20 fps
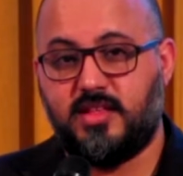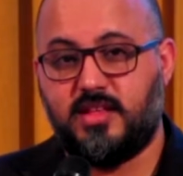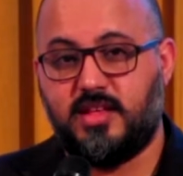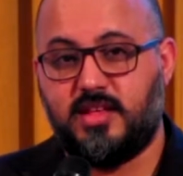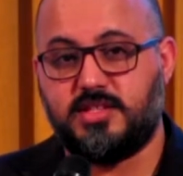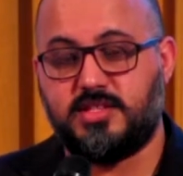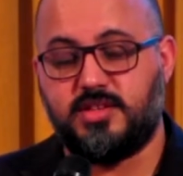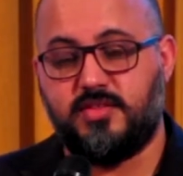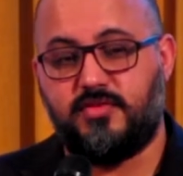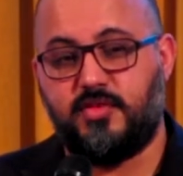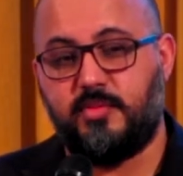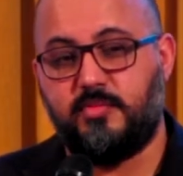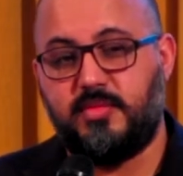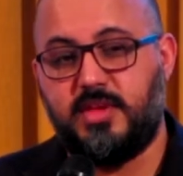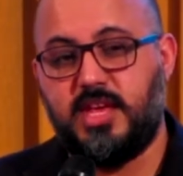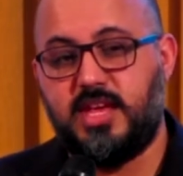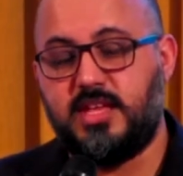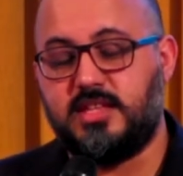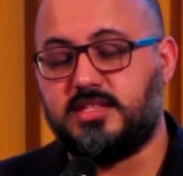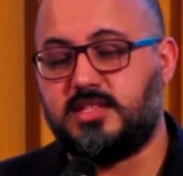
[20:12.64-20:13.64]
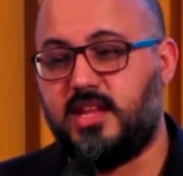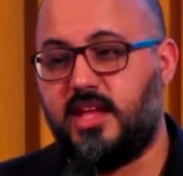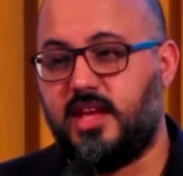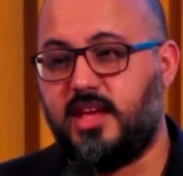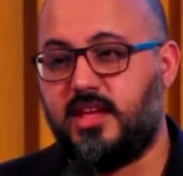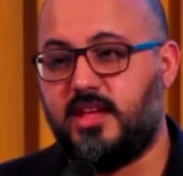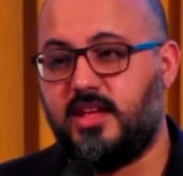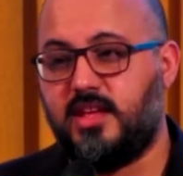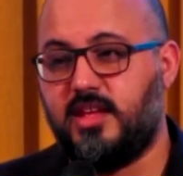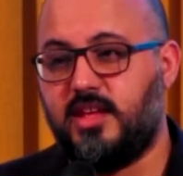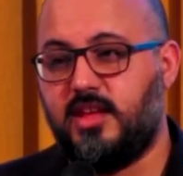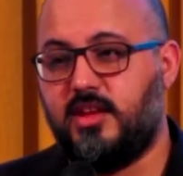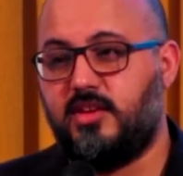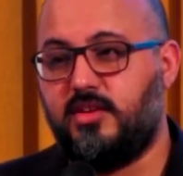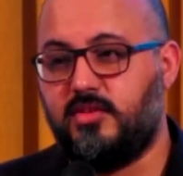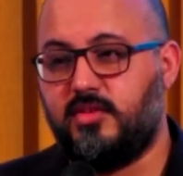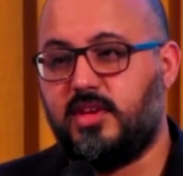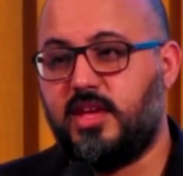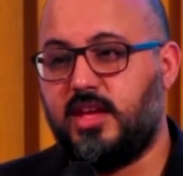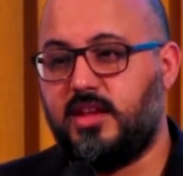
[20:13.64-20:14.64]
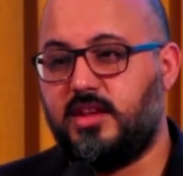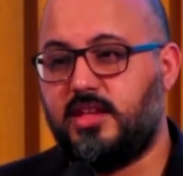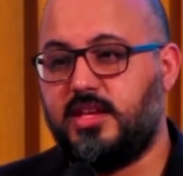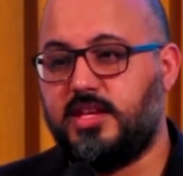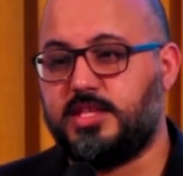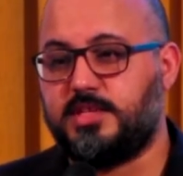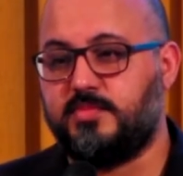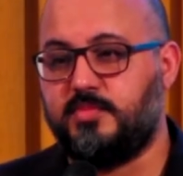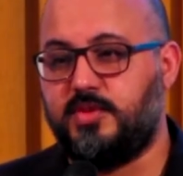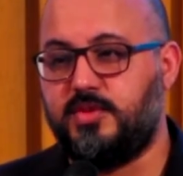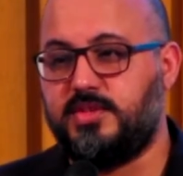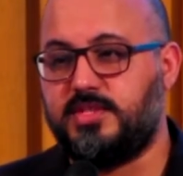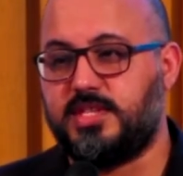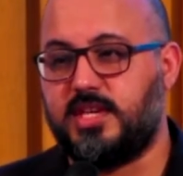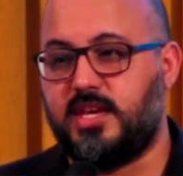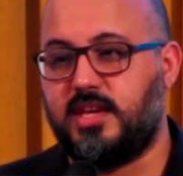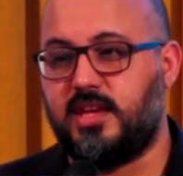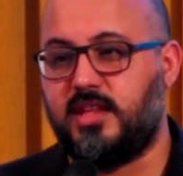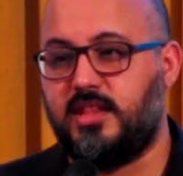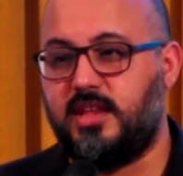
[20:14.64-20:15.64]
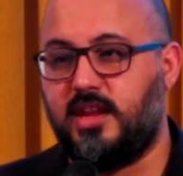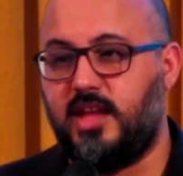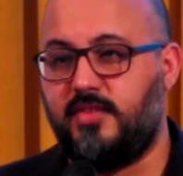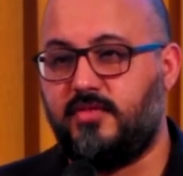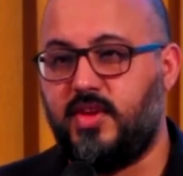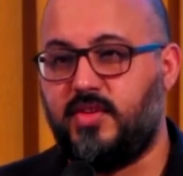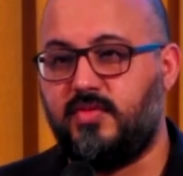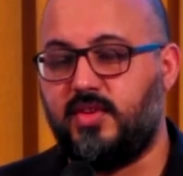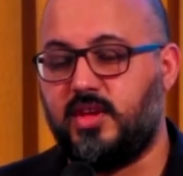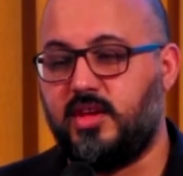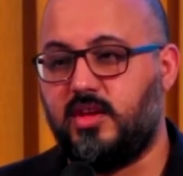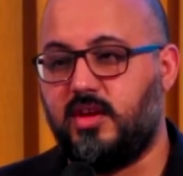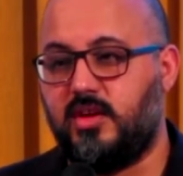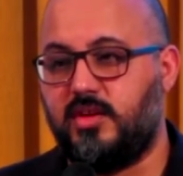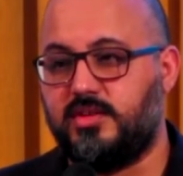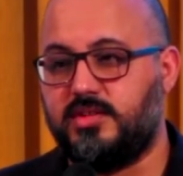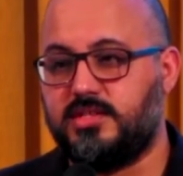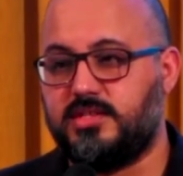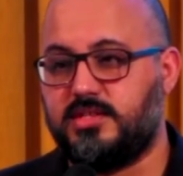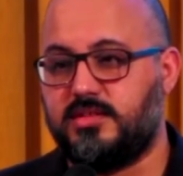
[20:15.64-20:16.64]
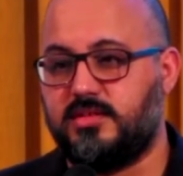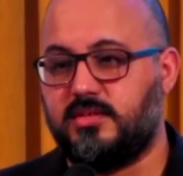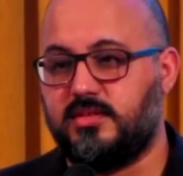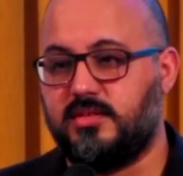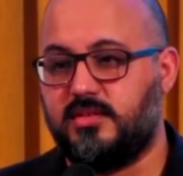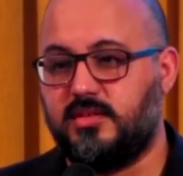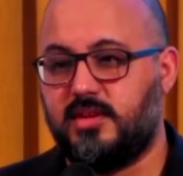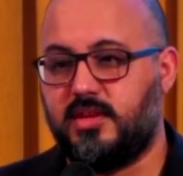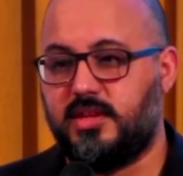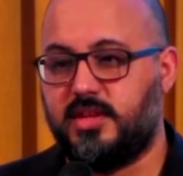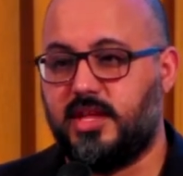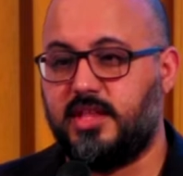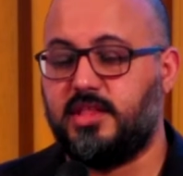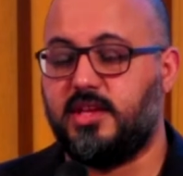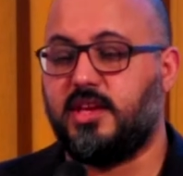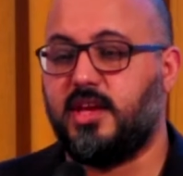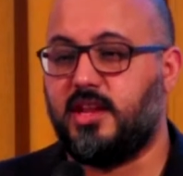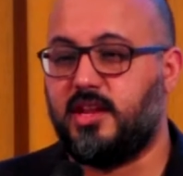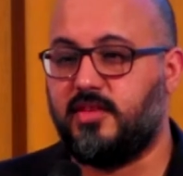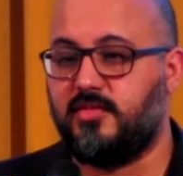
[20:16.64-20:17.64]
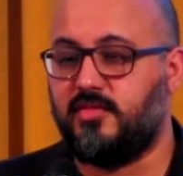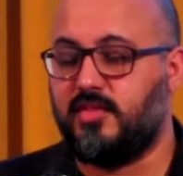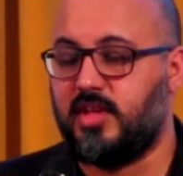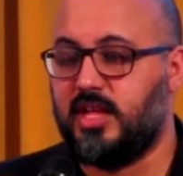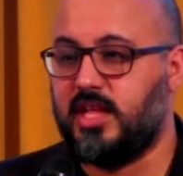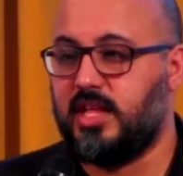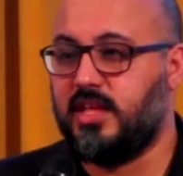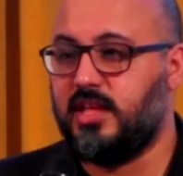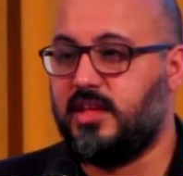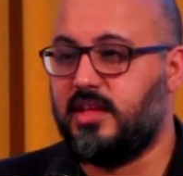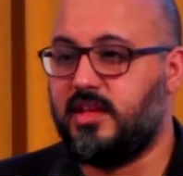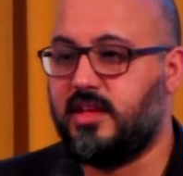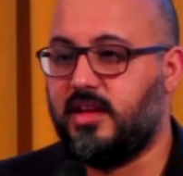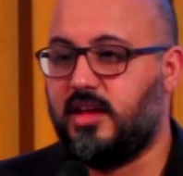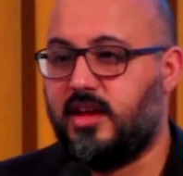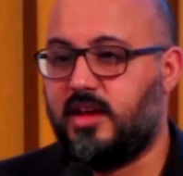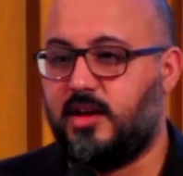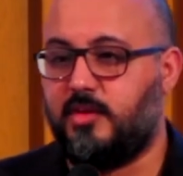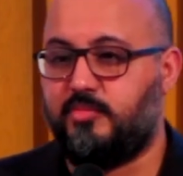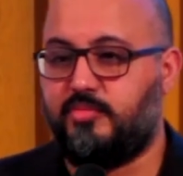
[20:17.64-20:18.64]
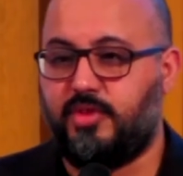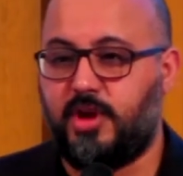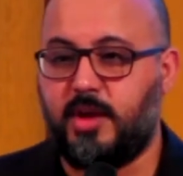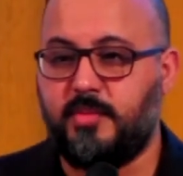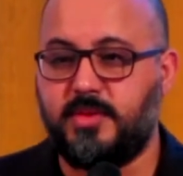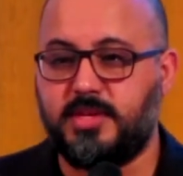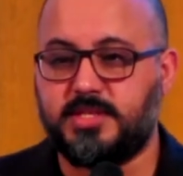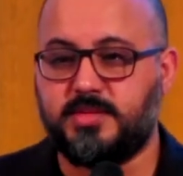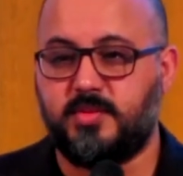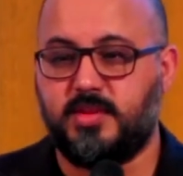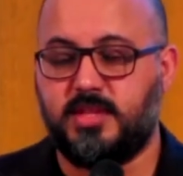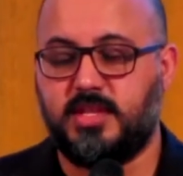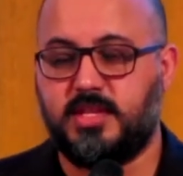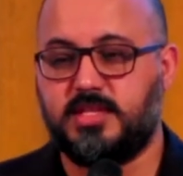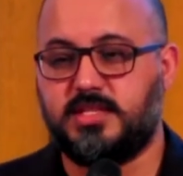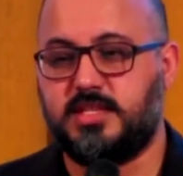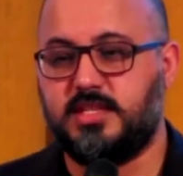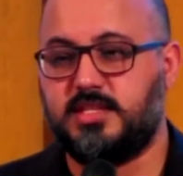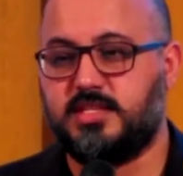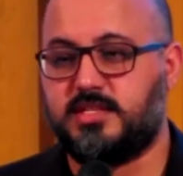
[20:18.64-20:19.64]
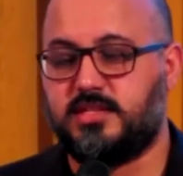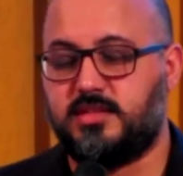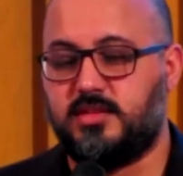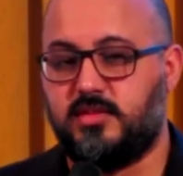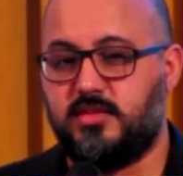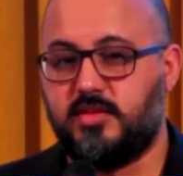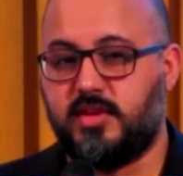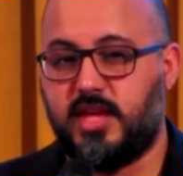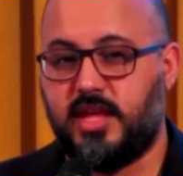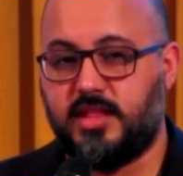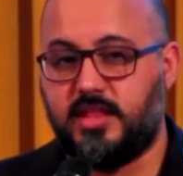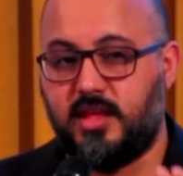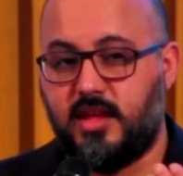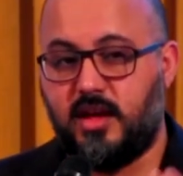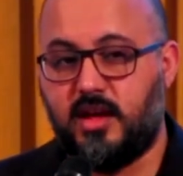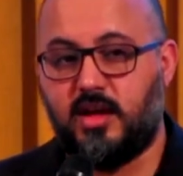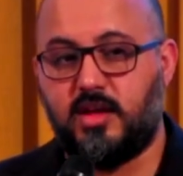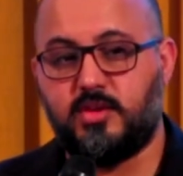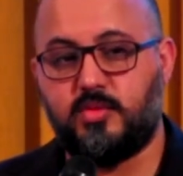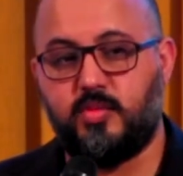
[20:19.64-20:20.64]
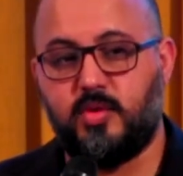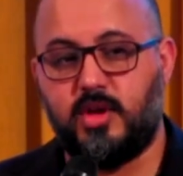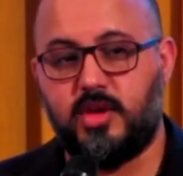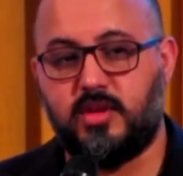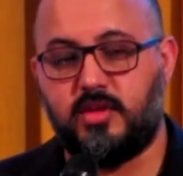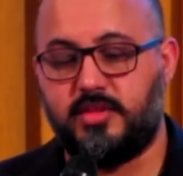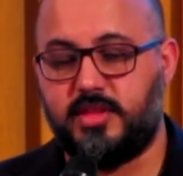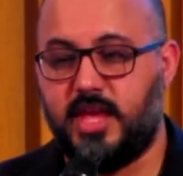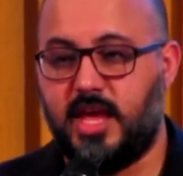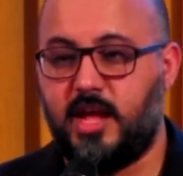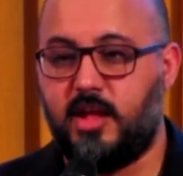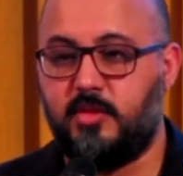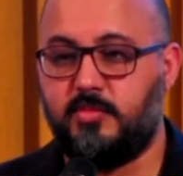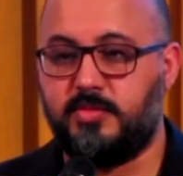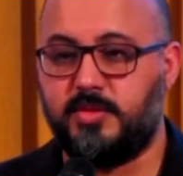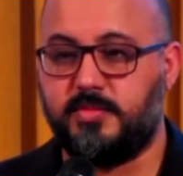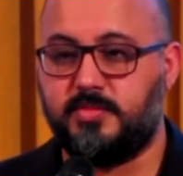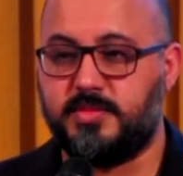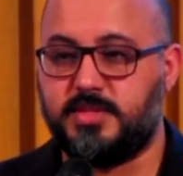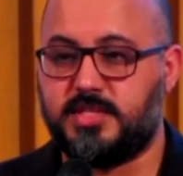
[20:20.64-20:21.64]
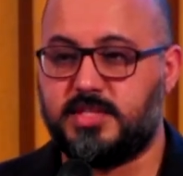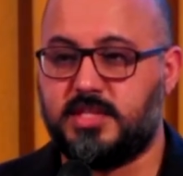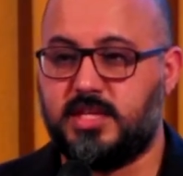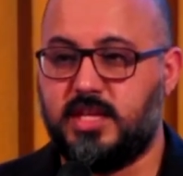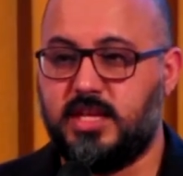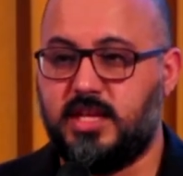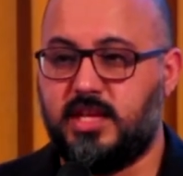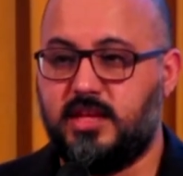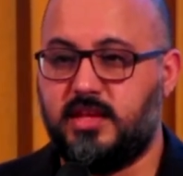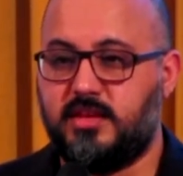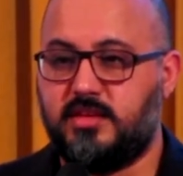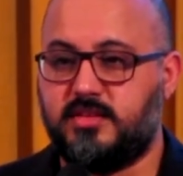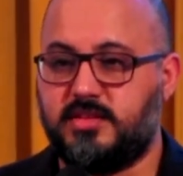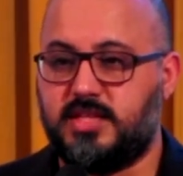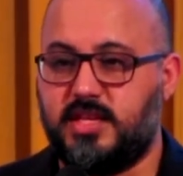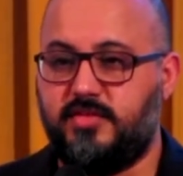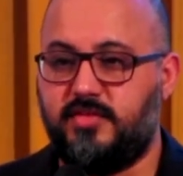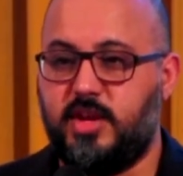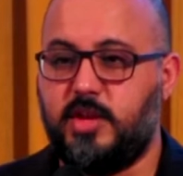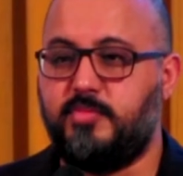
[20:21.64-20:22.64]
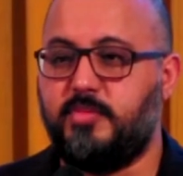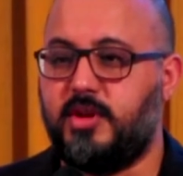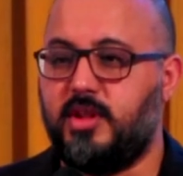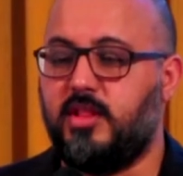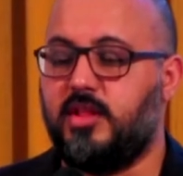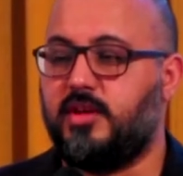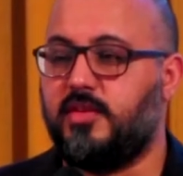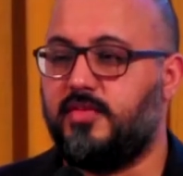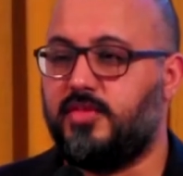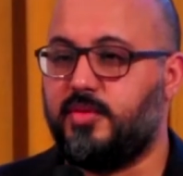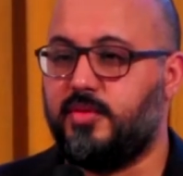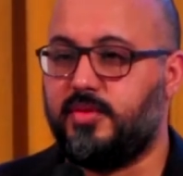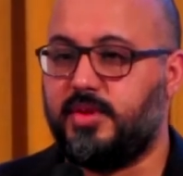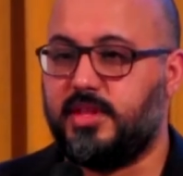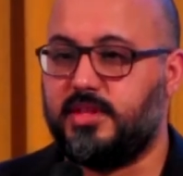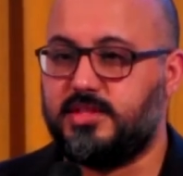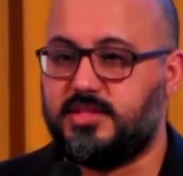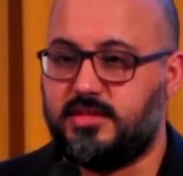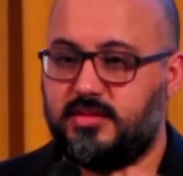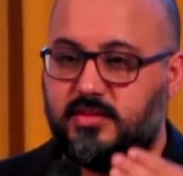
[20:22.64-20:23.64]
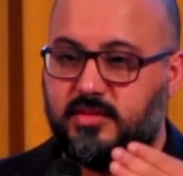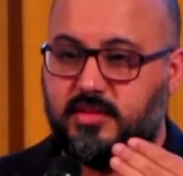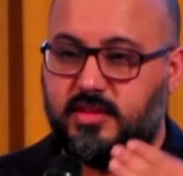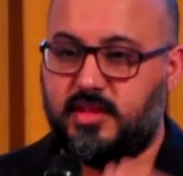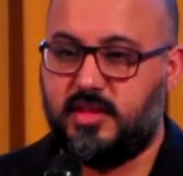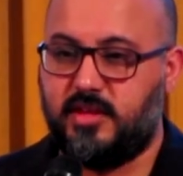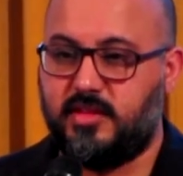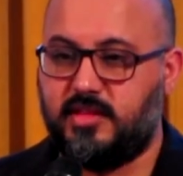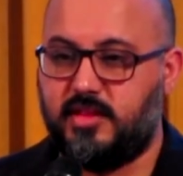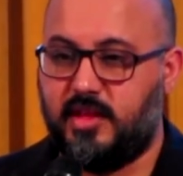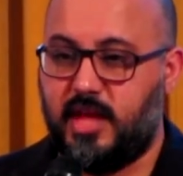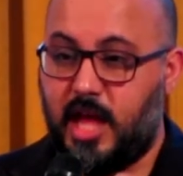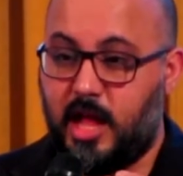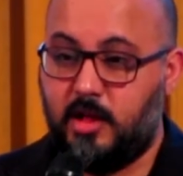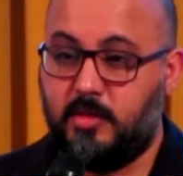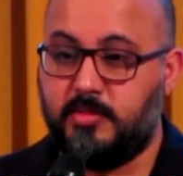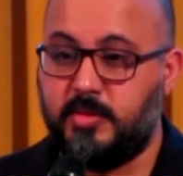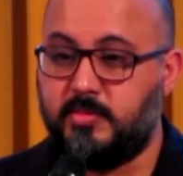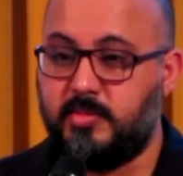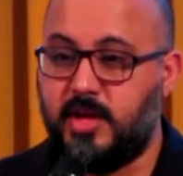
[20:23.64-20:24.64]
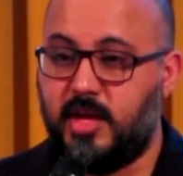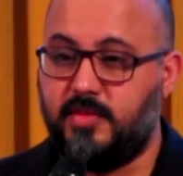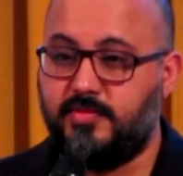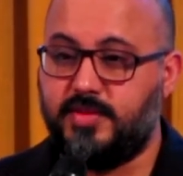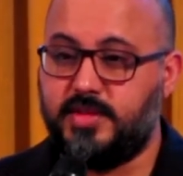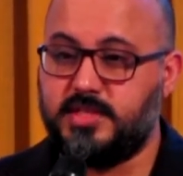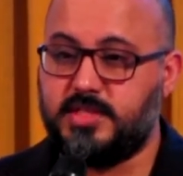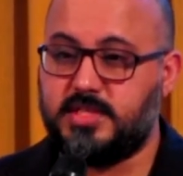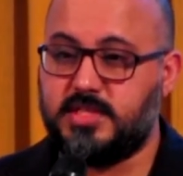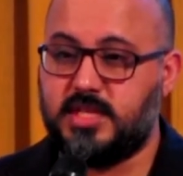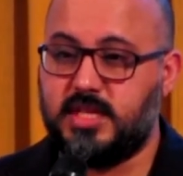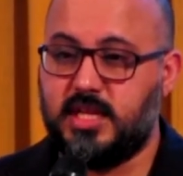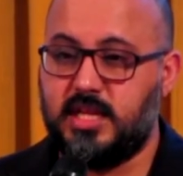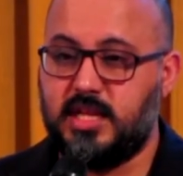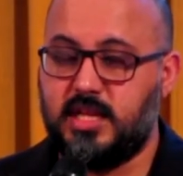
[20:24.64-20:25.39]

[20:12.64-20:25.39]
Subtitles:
And so for me, it's like, look at his music. And then I've even gone to another kind of premise with this, is to look at the artwork on the albums. Because he really put a lot of thought into the album covers.